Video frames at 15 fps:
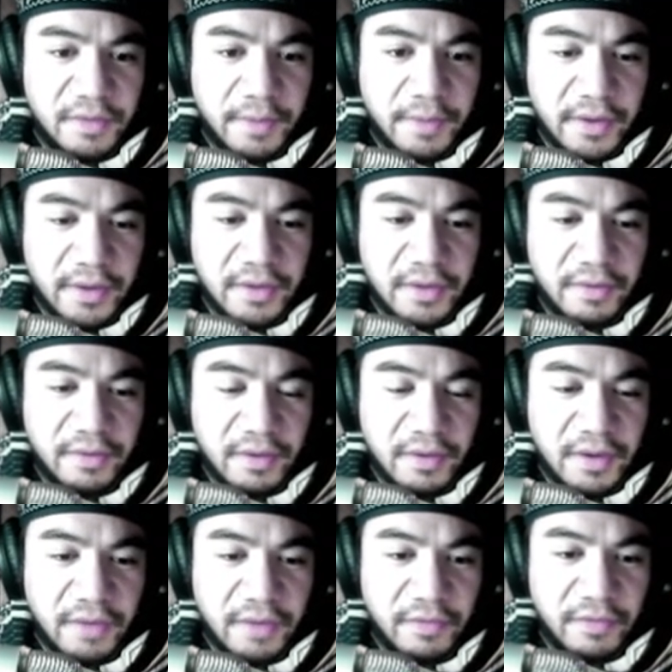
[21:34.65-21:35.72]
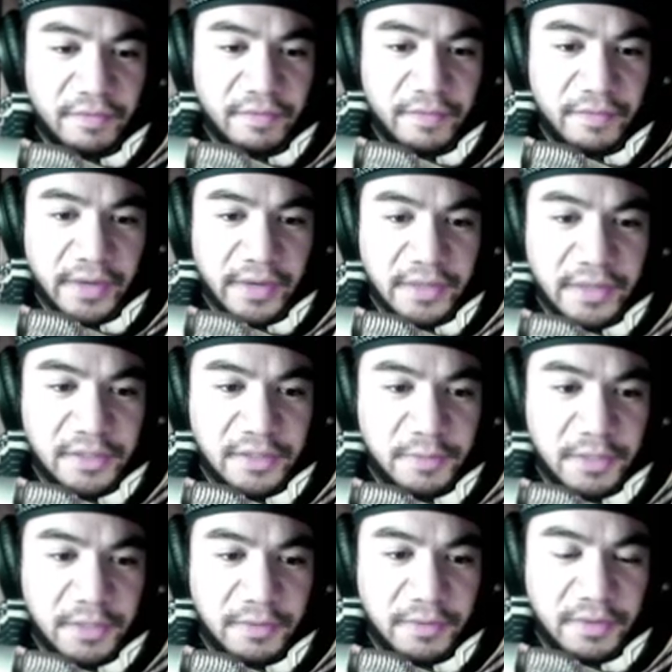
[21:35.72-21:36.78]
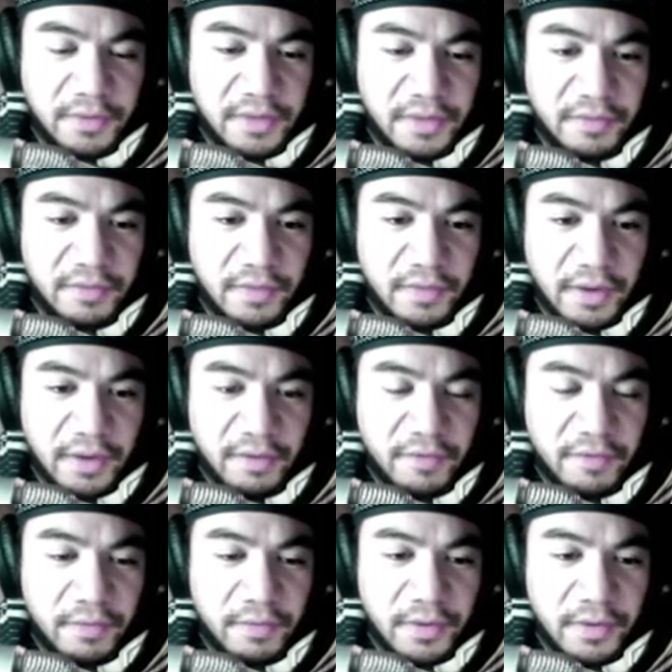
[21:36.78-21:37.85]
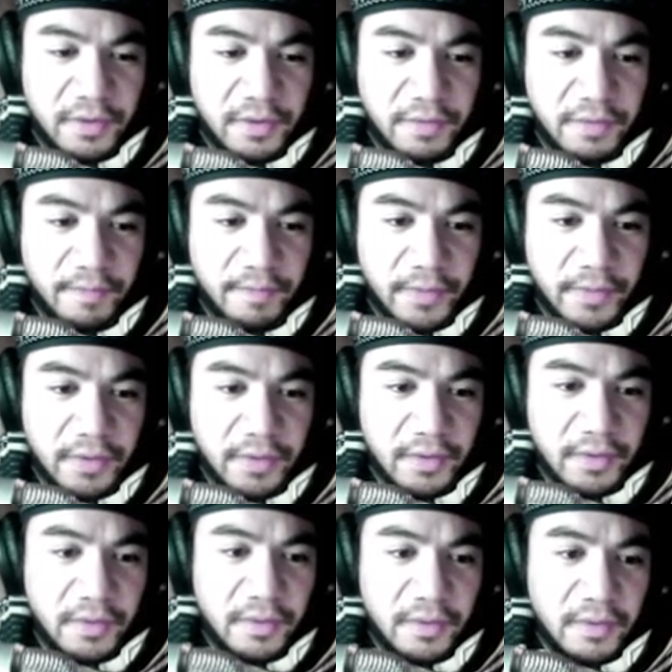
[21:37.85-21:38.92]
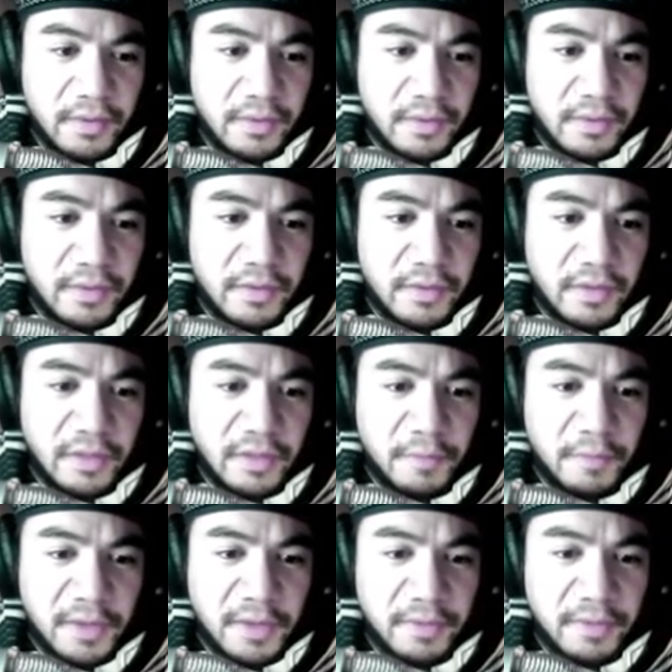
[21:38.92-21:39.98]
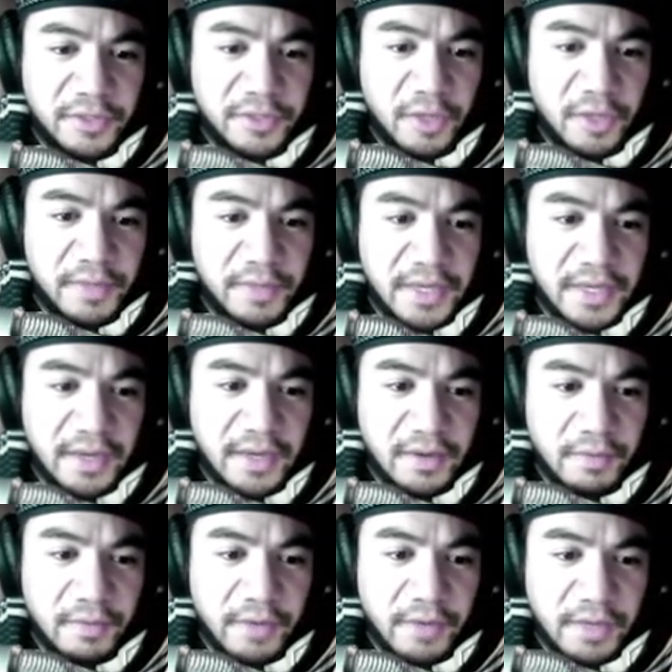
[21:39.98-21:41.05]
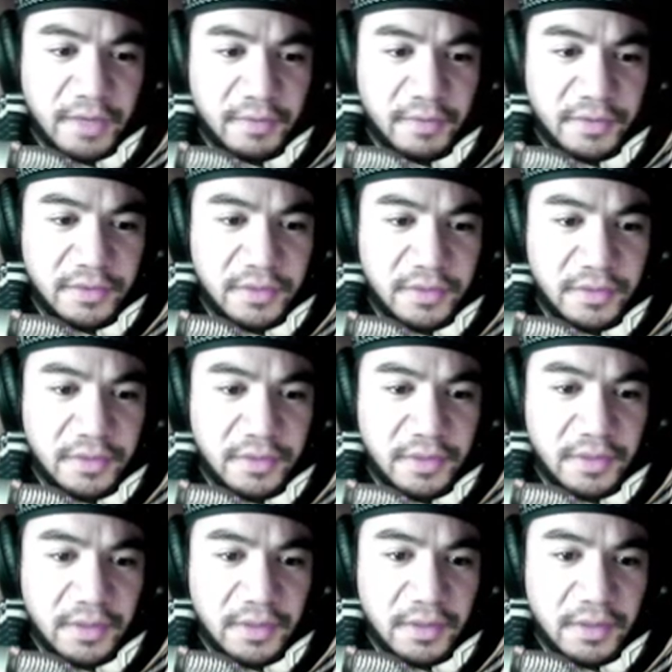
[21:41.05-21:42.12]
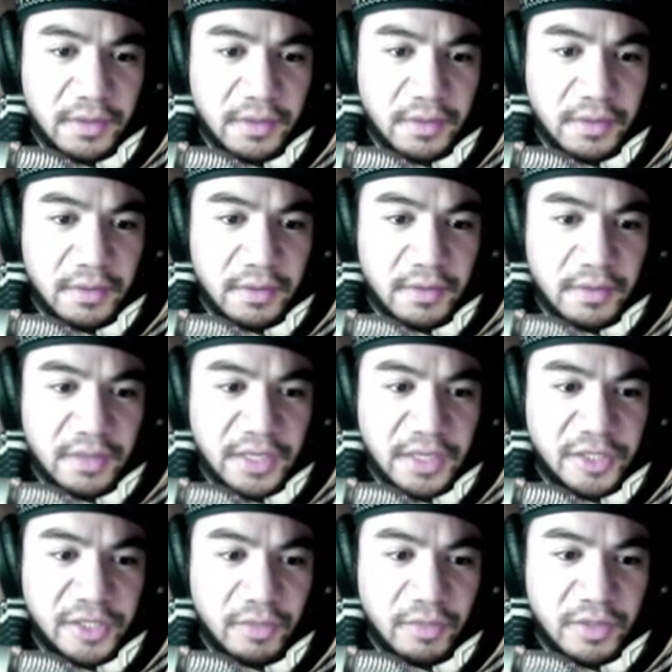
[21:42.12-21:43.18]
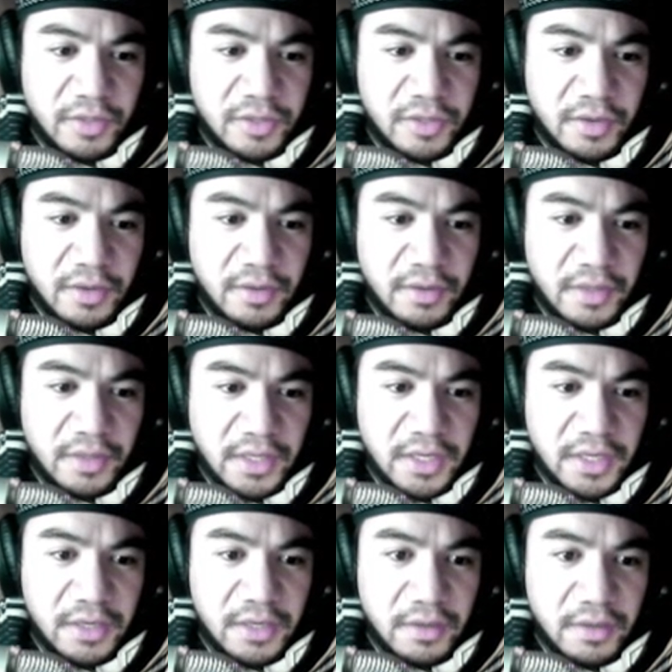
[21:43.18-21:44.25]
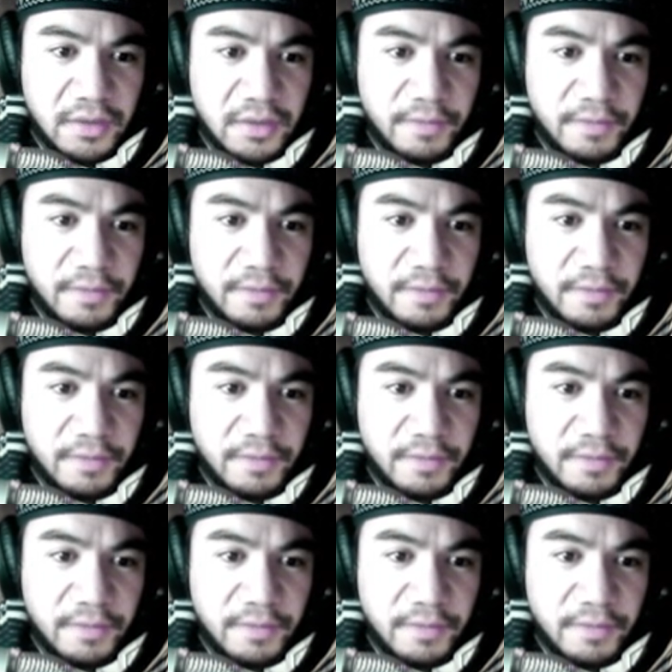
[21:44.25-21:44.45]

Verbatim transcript: Pa- he he never forgets his people. He'll never ever will. And the people shall beget a great multitude. They shall return here.